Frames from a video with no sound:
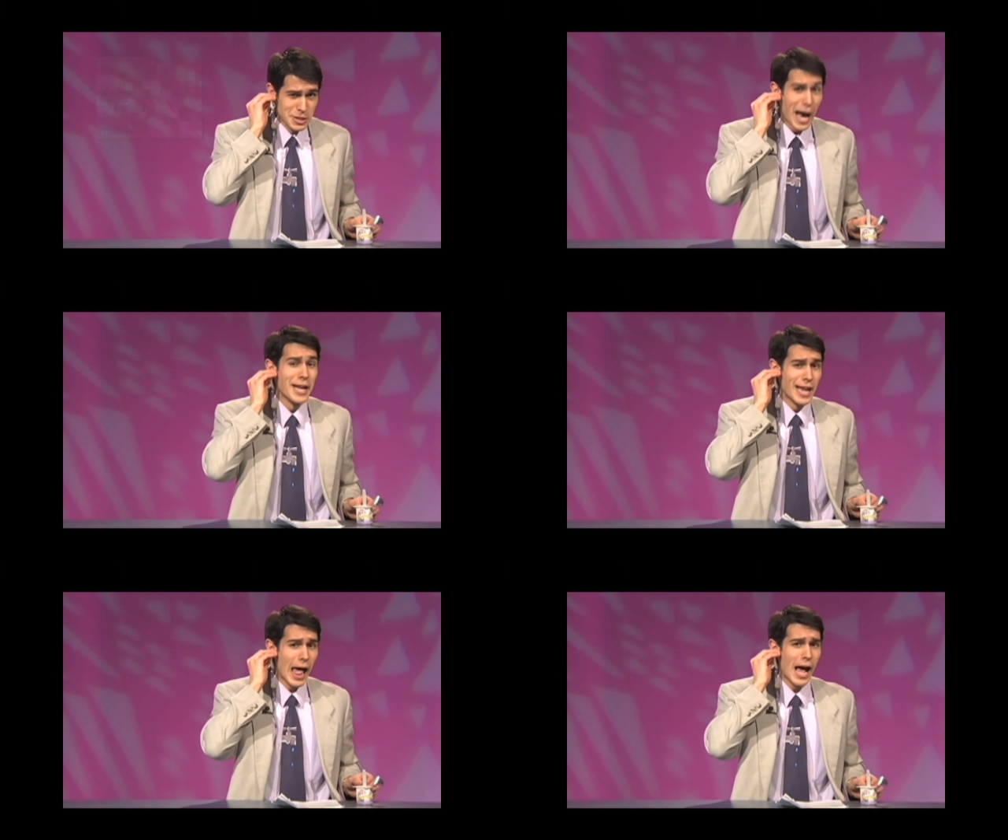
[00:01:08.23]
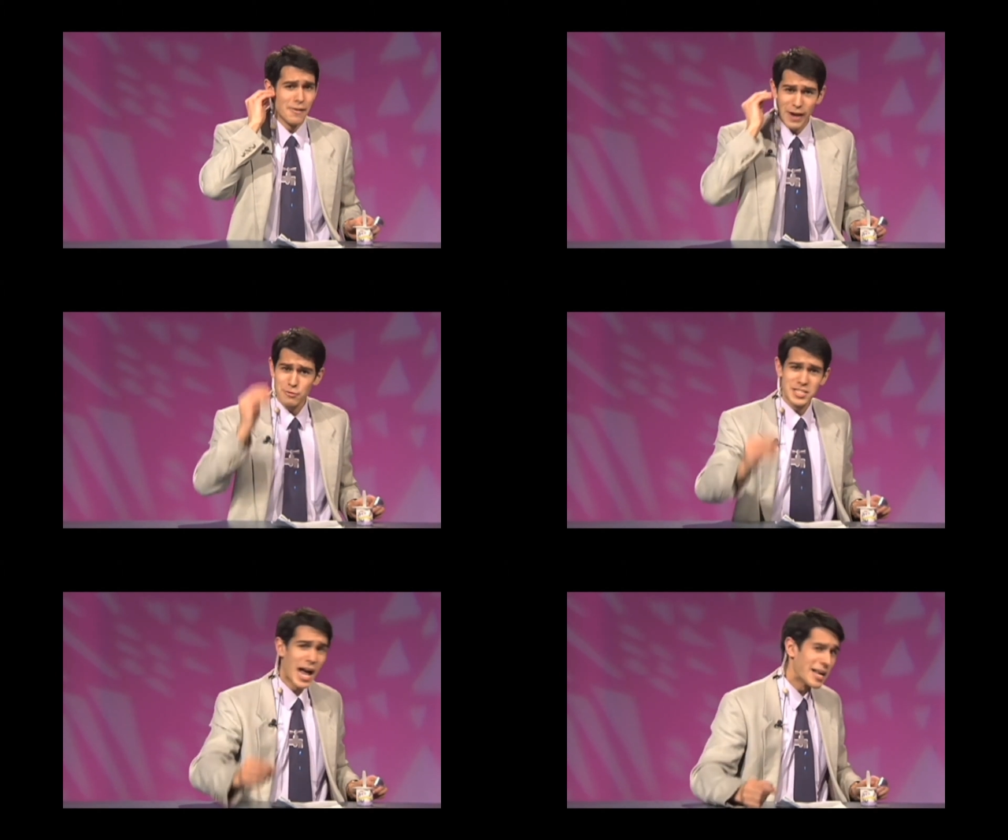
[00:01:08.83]
And live
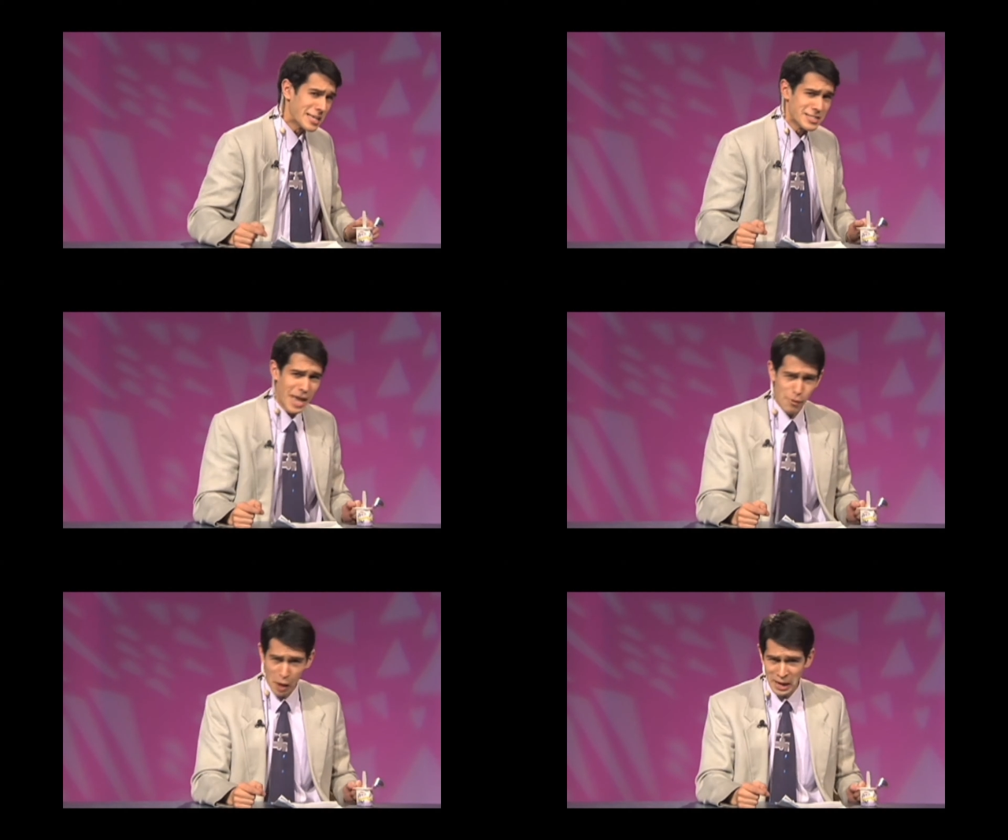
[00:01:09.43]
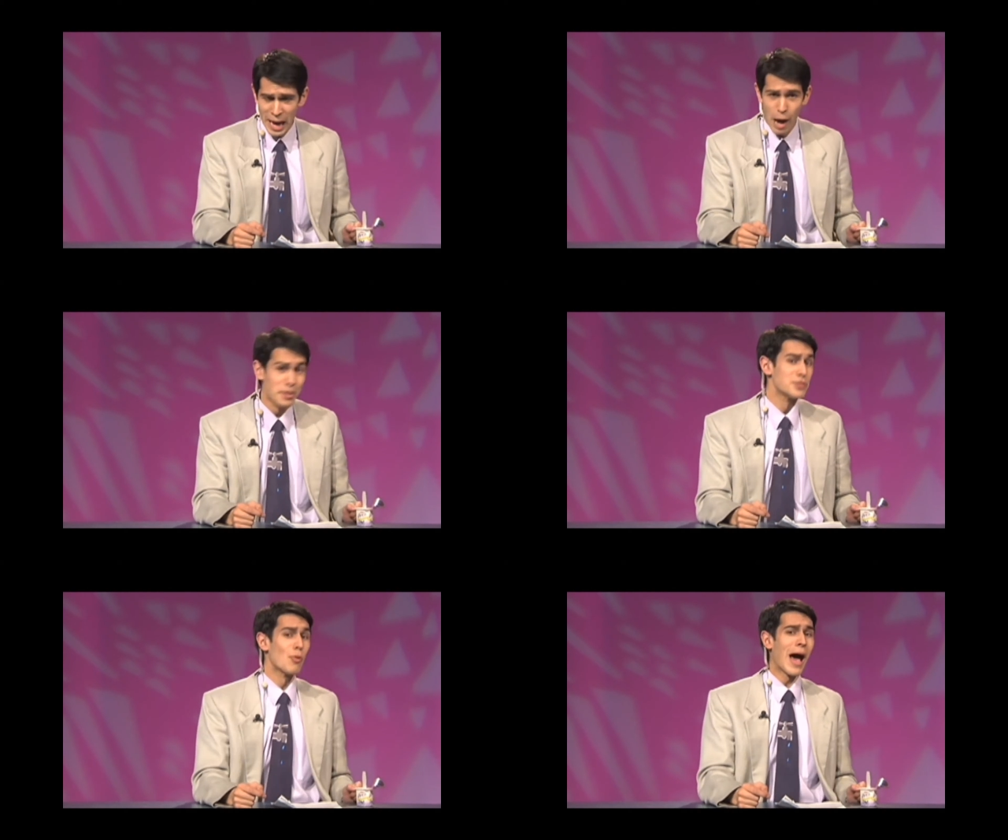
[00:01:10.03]
outside Eastgate right
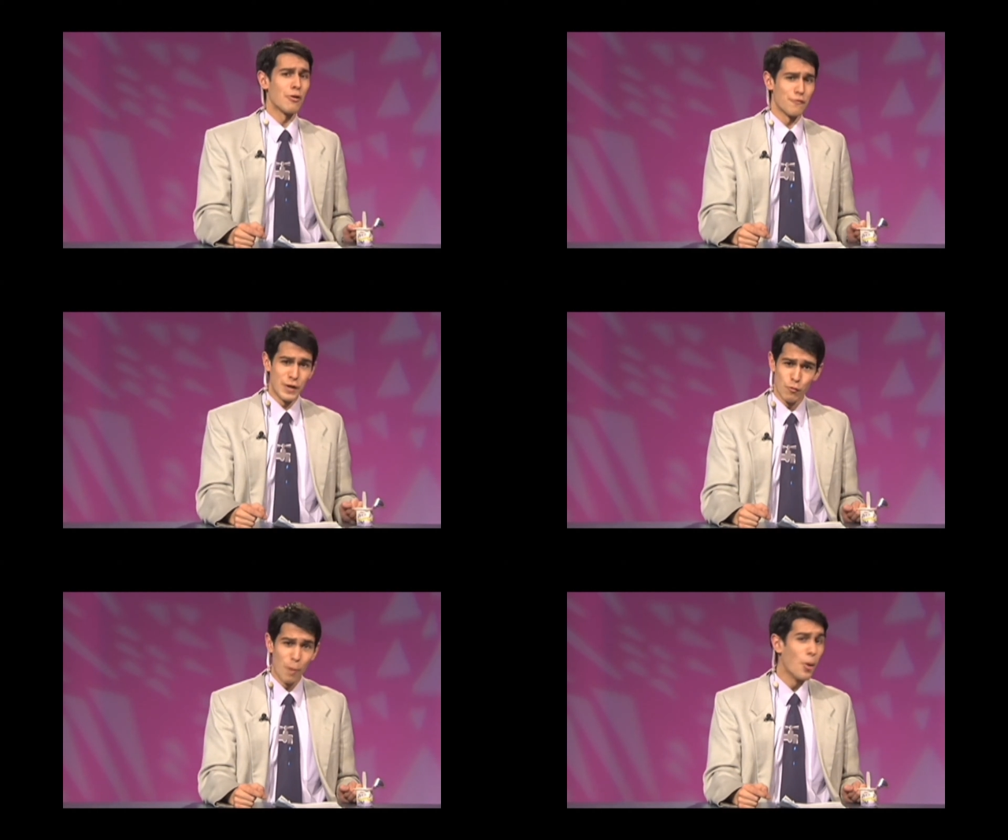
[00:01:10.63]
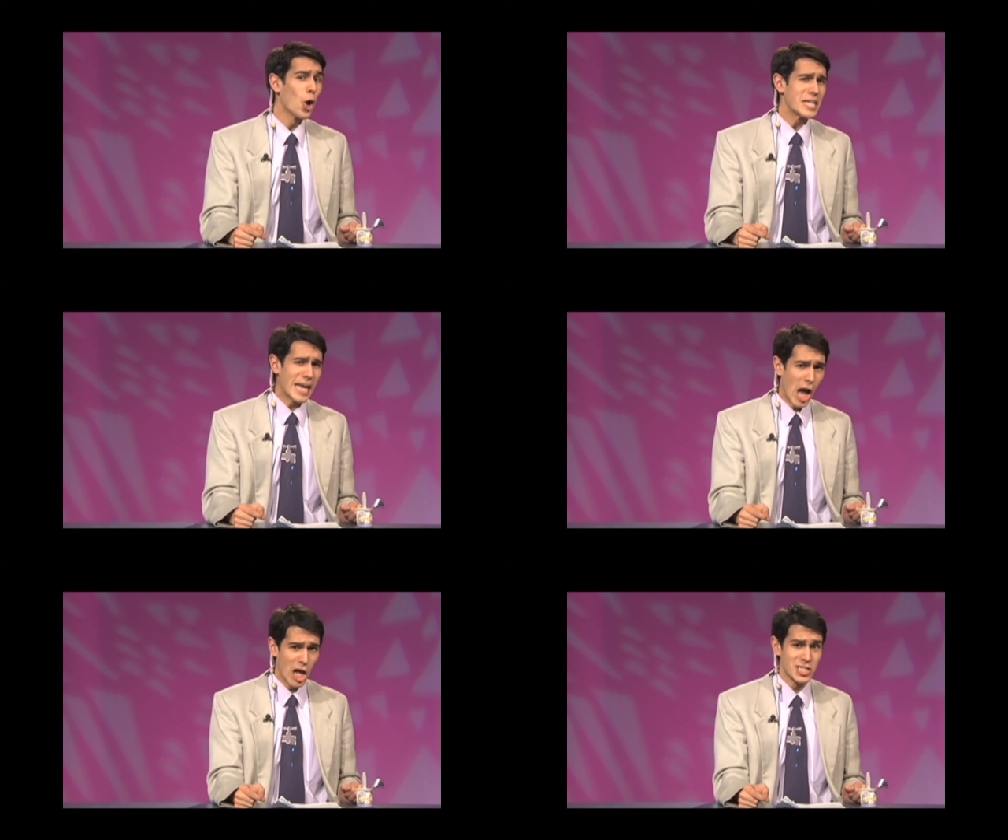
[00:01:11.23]
now is Ralph
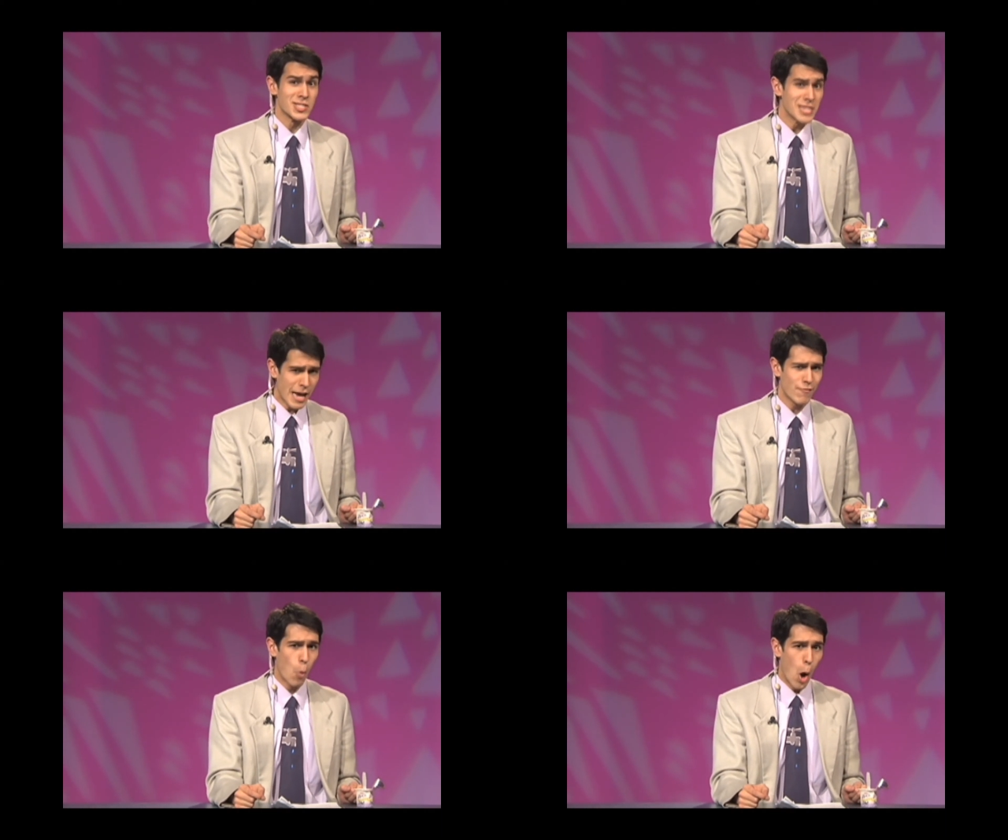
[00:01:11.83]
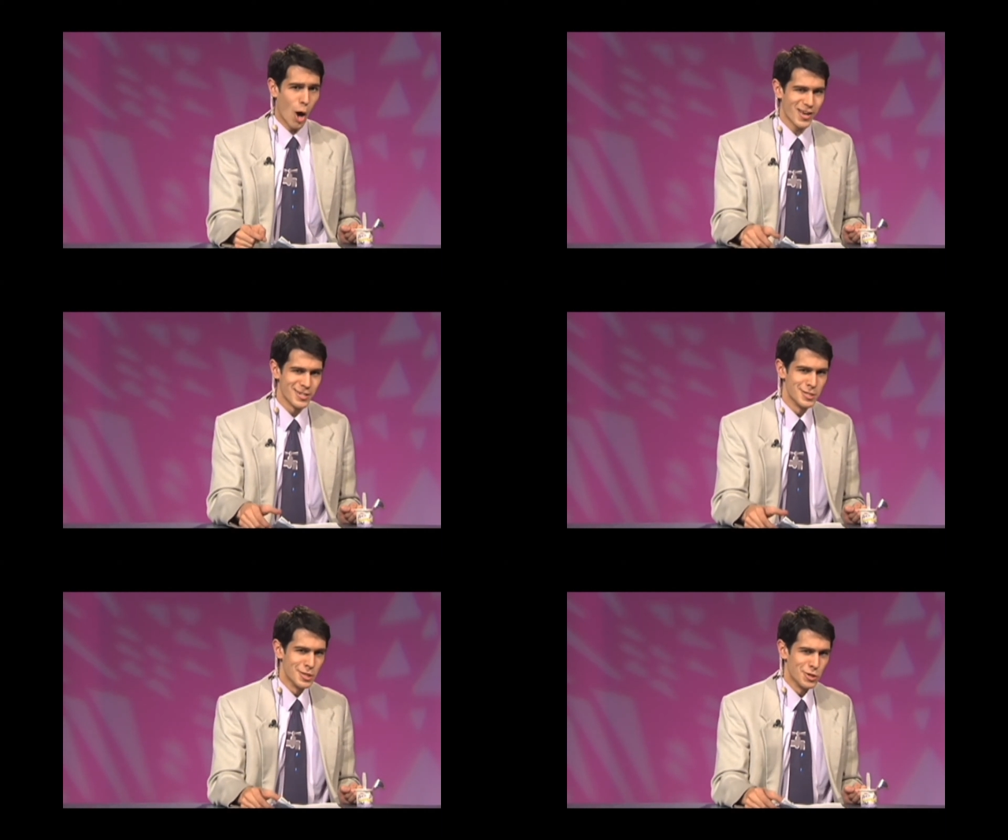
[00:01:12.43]
reporting on Safe
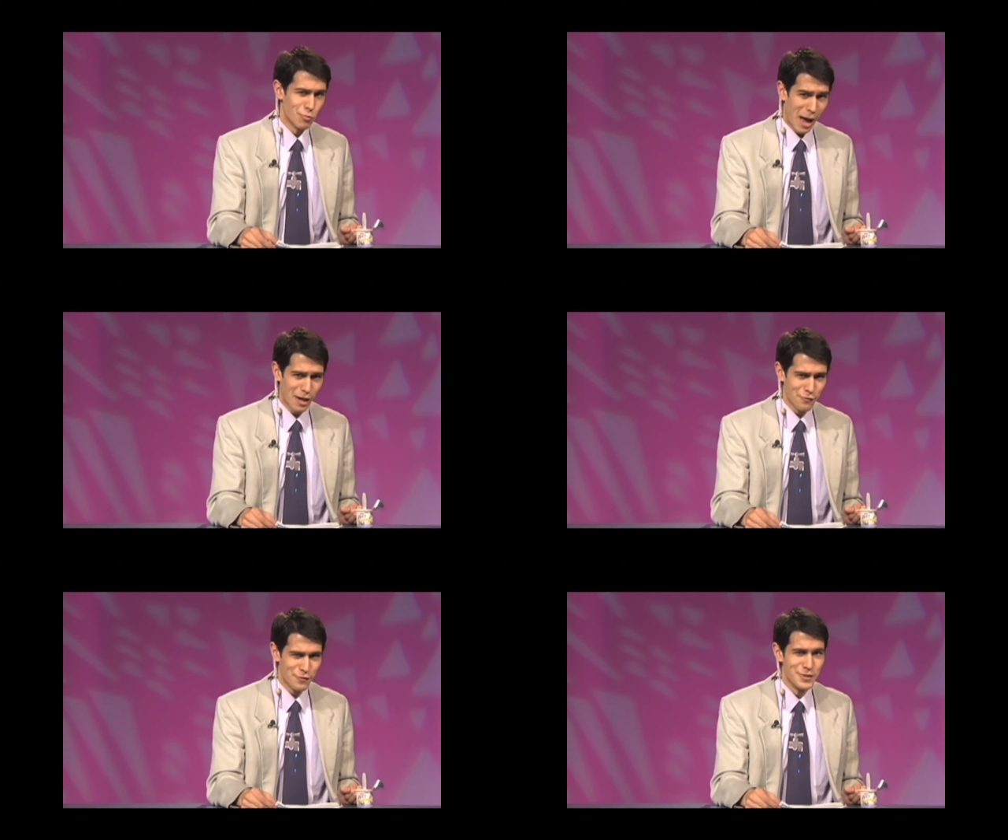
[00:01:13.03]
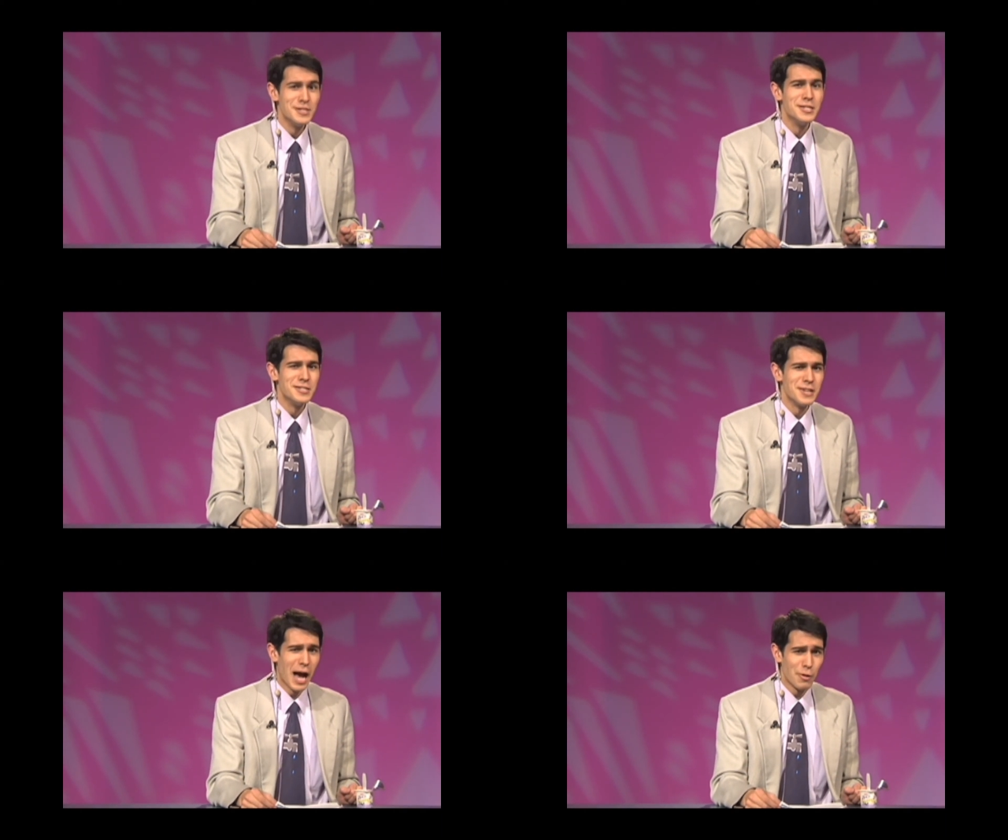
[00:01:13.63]
Walk. Ralph,
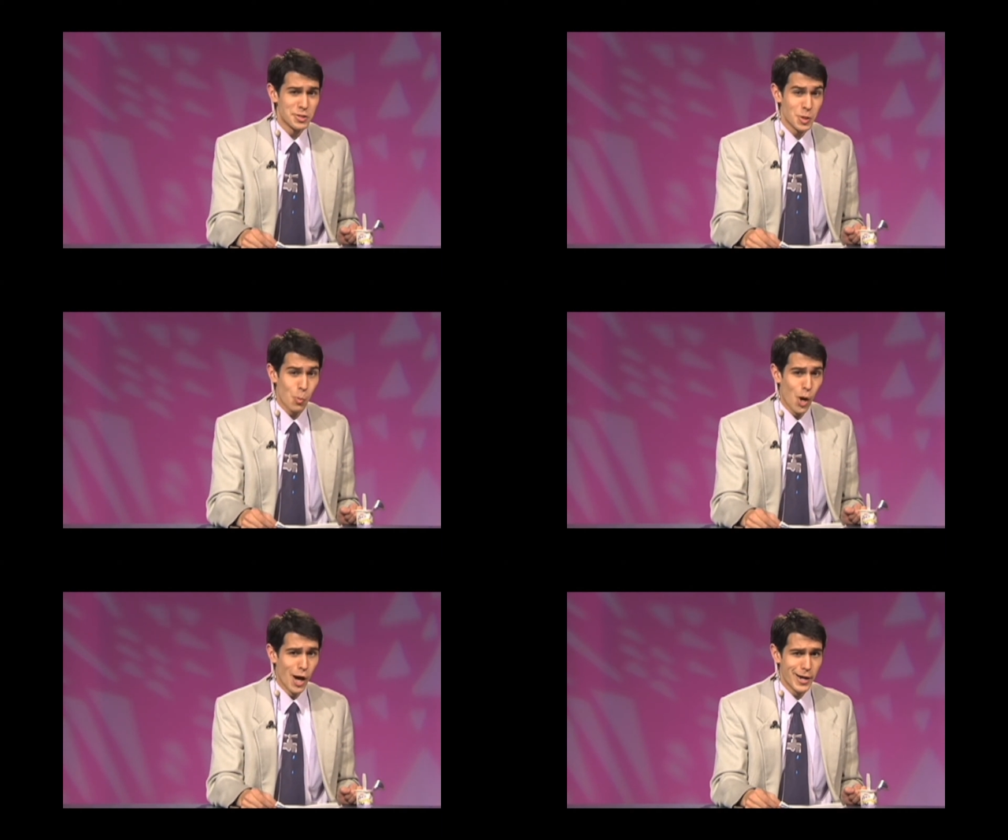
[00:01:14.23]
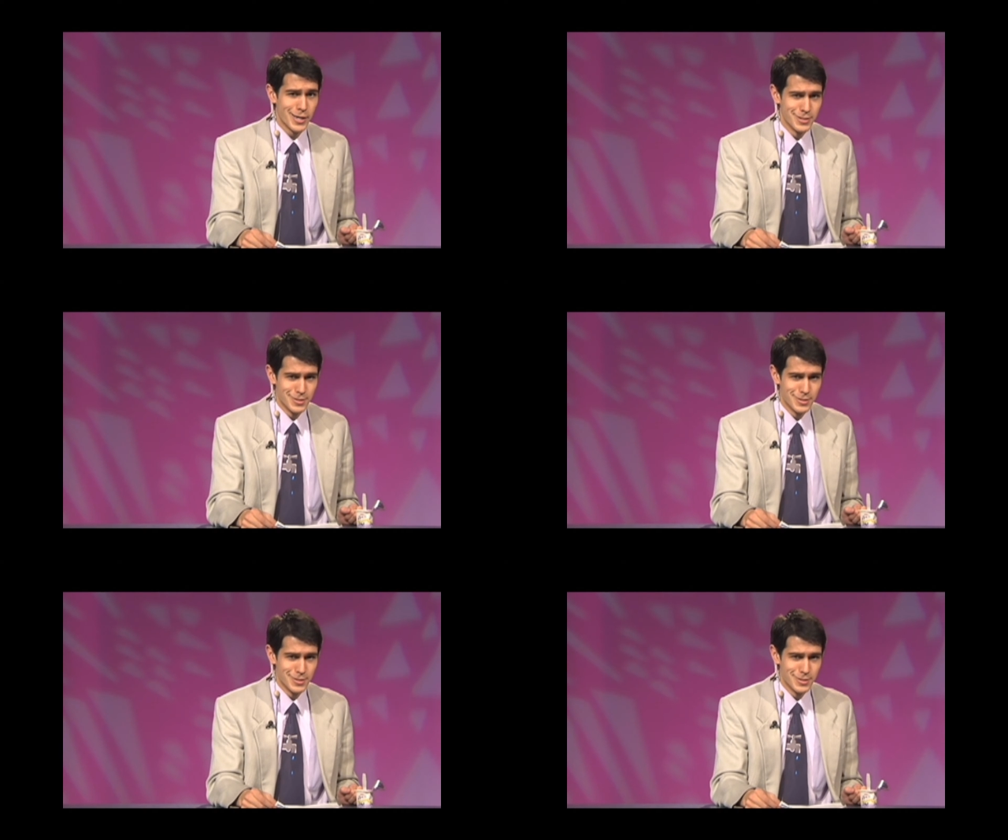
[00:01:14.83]
how does it work?